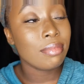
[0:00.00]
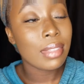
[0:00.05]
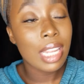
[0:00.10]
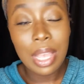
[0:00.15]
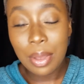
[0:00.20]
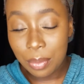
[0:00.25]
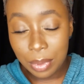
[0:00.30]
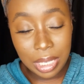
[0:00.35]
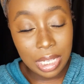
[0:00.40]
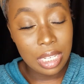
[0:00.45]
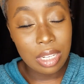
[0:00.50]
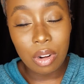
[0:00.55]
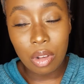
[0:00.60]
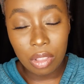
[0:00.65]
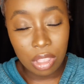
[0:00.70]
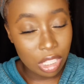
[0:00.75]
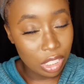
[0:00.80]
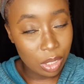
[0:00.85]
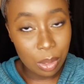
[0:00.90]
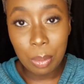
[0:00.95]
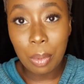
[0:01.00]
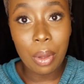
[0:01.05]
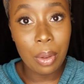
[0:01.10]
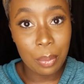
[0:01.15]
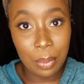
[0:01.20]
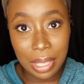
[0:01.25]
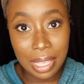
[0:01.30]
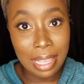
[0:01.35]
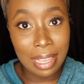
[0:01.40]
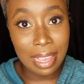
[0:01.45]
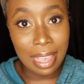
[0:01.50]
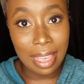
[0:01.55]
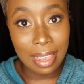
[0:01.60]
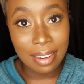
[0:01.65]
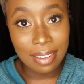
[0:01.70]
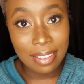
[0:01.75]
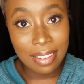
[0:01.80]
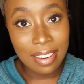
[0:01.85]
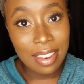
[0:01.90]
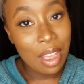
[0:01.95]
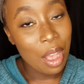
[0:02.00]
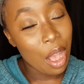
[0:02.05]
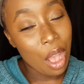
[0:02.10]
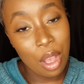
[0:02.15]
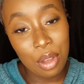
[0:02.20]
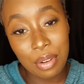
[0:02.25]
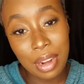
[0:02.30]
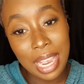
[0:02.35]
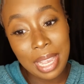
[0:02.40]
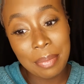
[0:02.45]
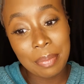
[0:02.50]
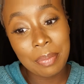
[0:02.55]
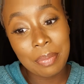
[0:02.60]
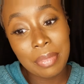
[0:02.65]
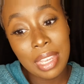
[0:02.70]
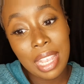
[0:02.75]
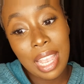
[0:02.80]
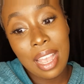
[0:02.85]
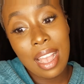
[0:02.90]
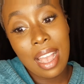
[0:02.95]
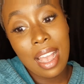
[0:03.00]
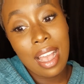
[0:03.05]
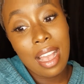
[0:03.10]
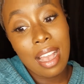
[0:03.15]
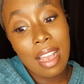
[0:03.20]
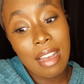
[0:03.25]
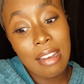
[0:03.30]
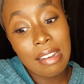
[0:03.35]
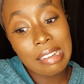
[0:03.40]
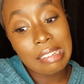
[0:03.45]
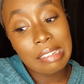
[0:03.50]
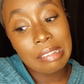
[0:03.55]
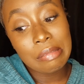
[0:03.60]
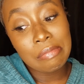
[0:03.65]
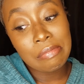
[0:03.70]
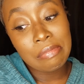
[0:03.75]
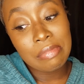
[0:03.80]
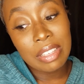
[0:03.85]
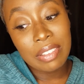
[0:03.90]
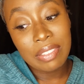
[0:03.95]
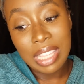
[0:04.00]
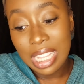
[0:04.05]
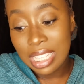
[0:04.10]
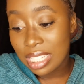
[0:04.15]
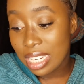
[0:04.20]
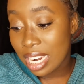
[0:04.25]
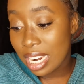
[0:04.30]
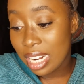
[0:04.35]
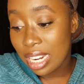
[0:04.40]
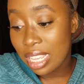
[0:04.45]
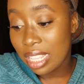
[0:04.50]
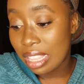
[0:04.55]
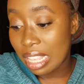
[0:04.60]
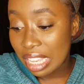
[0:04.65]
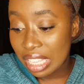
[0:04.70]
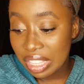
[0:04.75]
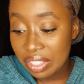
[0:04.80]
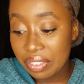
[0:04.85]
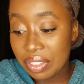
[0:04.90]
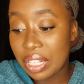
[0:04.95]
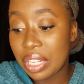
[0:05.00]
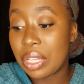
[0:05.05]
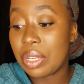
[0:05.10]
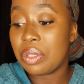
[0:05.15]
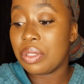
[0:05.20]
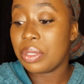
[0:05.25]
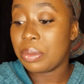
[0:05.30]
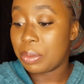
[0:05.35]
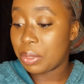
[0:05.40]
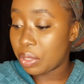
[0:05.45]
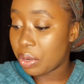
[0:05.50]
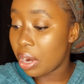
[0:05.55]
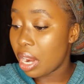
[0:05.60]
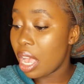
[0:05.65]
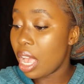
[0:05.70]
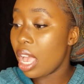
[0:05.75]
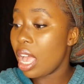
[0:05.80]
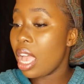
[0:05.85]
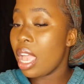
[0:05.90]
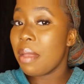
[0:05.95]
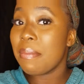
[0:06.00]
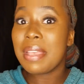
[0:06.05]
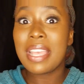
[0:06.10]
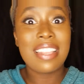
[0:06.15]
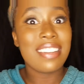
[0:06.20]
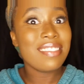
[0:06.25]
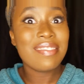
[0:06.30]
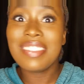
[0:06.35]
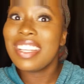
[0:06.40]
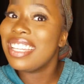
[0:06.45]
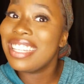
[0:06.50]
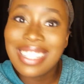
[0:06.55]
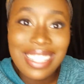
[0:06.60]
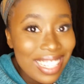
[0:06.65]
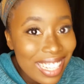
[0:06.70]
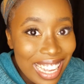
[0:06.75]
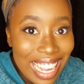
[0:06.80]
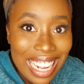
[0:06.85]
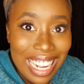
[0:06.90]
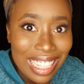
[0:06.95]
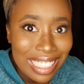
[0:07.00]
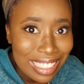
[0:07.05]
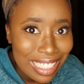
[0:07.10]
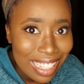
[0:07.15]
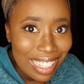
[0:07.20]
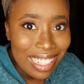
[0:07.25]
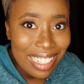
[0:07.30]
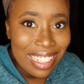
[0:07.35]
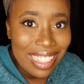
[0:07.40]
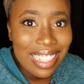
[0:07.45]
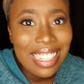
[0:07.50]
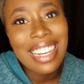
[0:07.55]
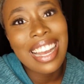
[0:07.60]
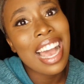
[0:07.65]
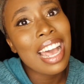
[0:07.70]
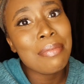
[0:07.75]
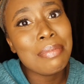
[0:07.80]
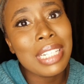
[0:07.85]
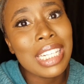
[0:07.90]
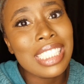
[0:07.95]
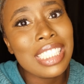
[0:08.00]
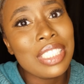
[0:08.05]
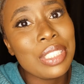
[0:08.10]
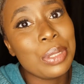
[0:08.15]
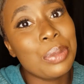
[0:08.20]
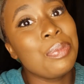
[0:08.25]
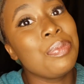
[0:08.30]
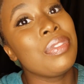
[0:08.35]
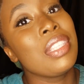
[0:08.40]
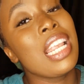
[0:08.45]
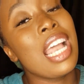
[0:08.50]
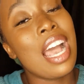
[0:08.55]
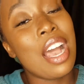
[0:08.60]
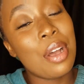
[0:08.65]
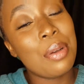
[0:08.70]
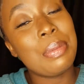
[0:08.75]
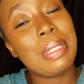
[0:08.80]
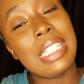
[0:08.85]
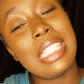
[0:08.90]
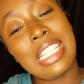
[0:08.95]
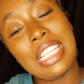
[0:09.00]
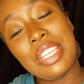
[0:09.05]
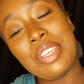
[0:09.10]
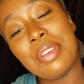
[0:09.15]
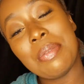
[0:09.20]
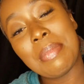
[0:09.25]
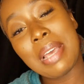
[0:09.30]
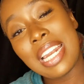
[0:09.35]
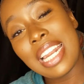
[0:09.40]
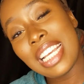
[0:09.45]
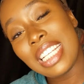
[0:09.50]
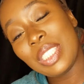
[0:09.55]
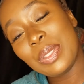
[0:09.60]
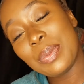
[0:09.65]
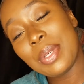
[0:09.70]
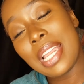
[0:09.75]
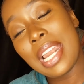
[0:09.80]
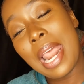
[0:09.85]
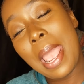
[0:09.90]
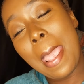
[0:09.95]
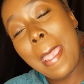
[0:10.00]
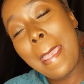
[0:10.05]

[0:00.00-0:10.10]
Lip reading: and we need all the support we can get. All right. If that's not it, like the video, subscribe, and duh, God bless you. I hope to see you in my next one.